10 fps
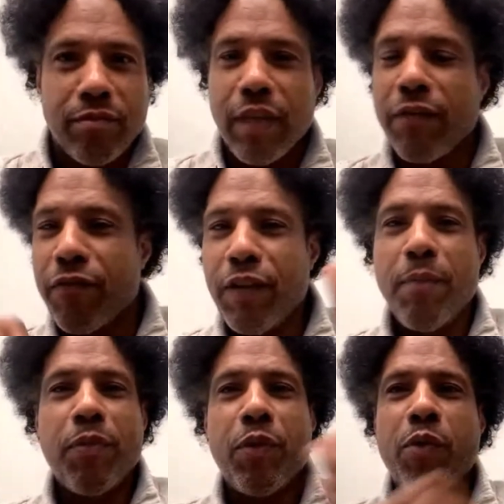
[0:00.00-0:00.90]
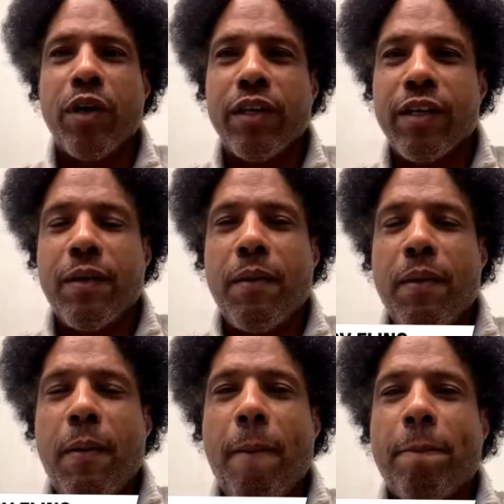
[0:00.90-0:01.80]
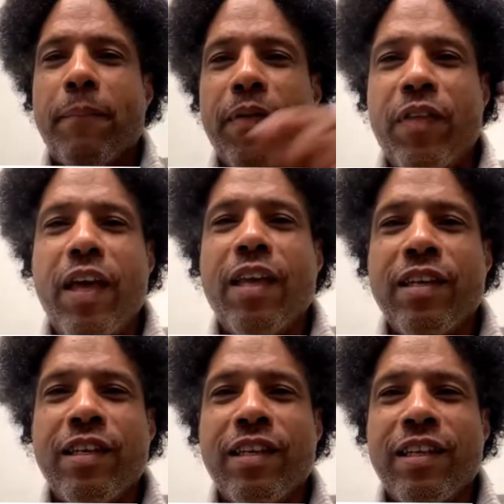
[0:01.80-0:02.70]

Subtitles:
They'd flip through it, but then